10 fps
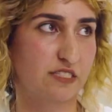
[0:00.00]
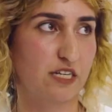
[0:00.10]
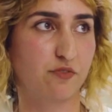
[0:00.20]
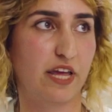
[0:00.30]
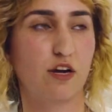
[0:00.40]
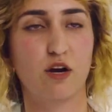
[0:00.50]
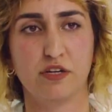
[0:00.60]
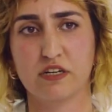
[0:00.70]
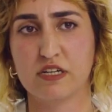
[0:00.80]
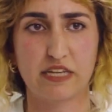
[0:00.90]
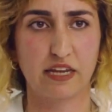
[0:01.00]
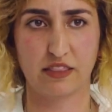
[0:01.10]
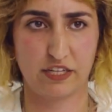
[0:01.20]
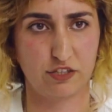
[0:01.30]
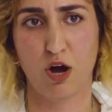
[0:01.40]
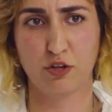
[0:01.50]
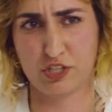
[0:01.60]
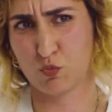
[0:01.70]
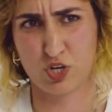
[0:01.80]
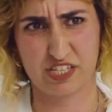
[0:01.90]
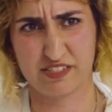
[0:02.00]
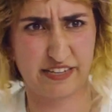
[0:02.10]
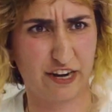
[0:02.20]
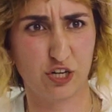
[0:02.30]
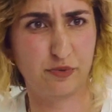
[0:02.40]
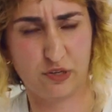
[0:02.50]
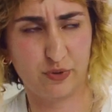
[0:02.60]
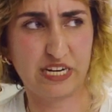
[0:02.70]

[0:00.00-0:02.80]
stuff like oh your like your all your work is terrible or